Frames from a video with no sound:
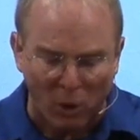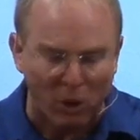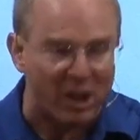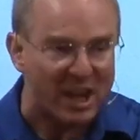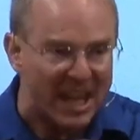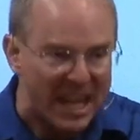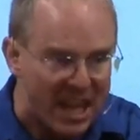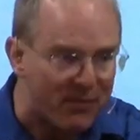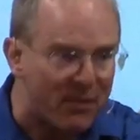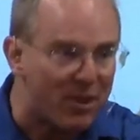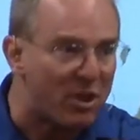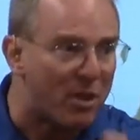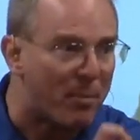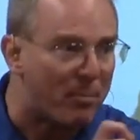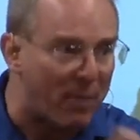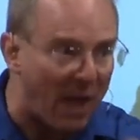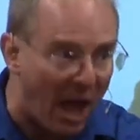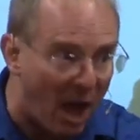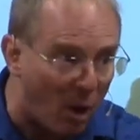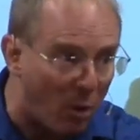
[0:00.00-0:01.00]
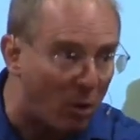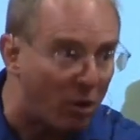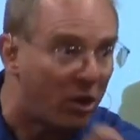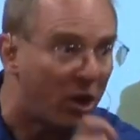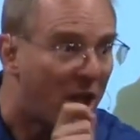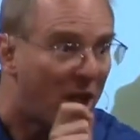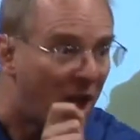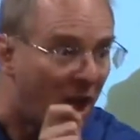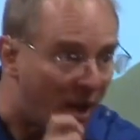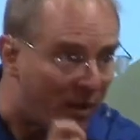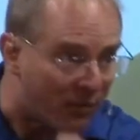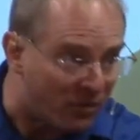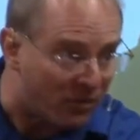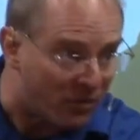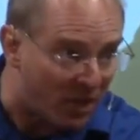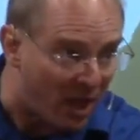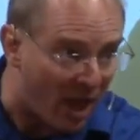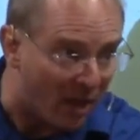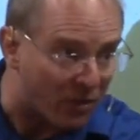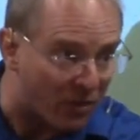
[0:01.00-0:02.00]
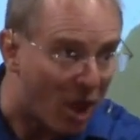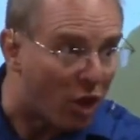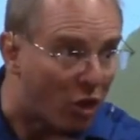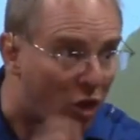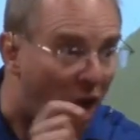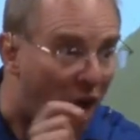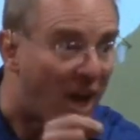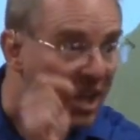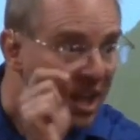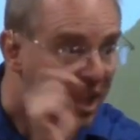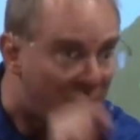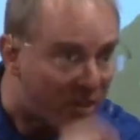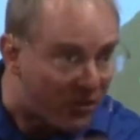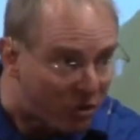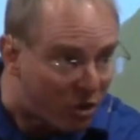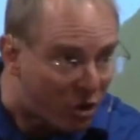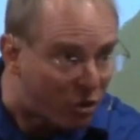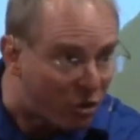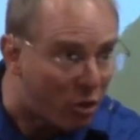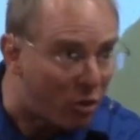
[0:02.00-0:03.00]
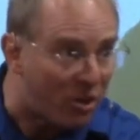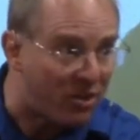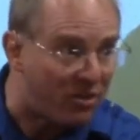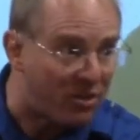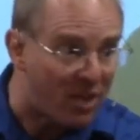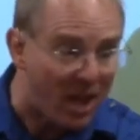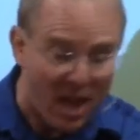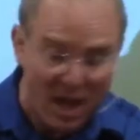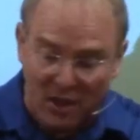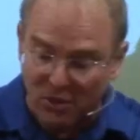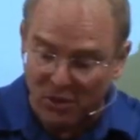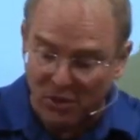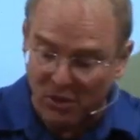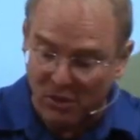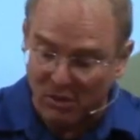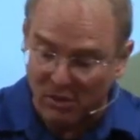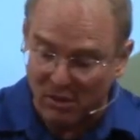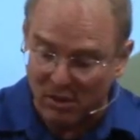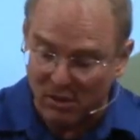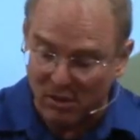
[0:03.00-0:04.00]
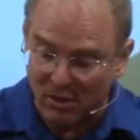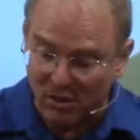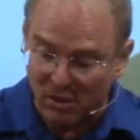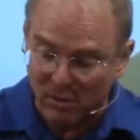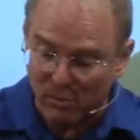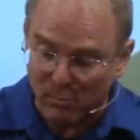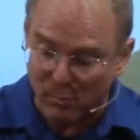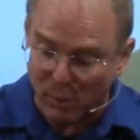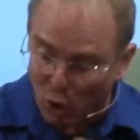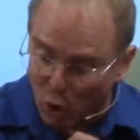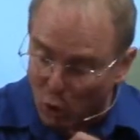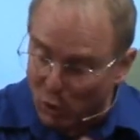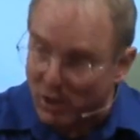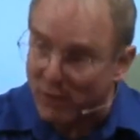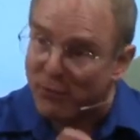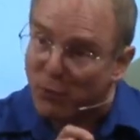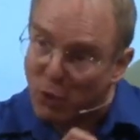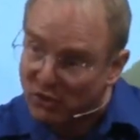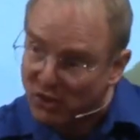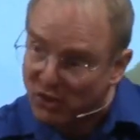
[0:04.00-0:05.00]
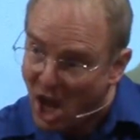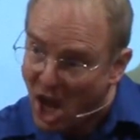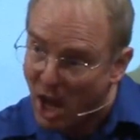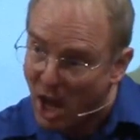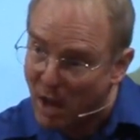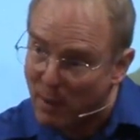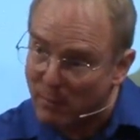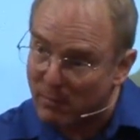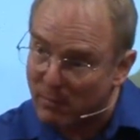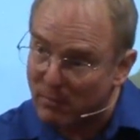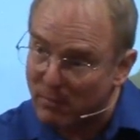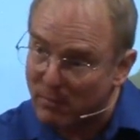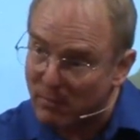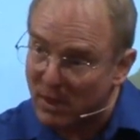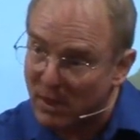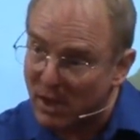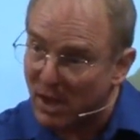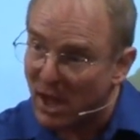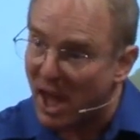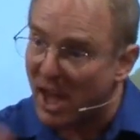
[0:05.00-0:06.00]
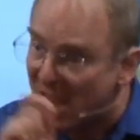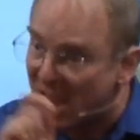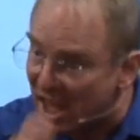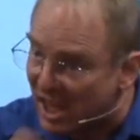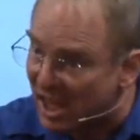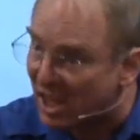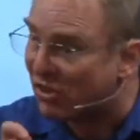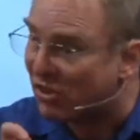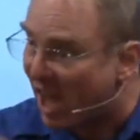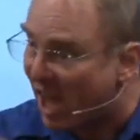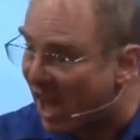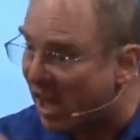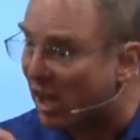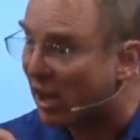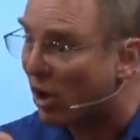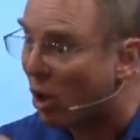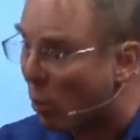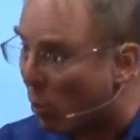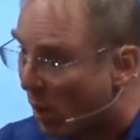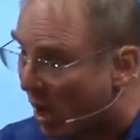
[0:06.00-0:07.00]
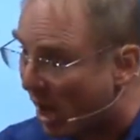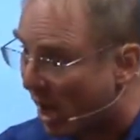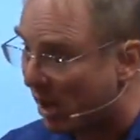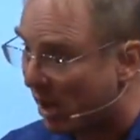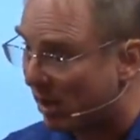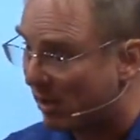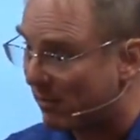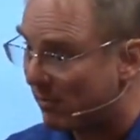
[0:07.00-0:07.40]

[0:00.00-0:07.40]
even the power of death. God instituted death, but only for a time, and he can take it away.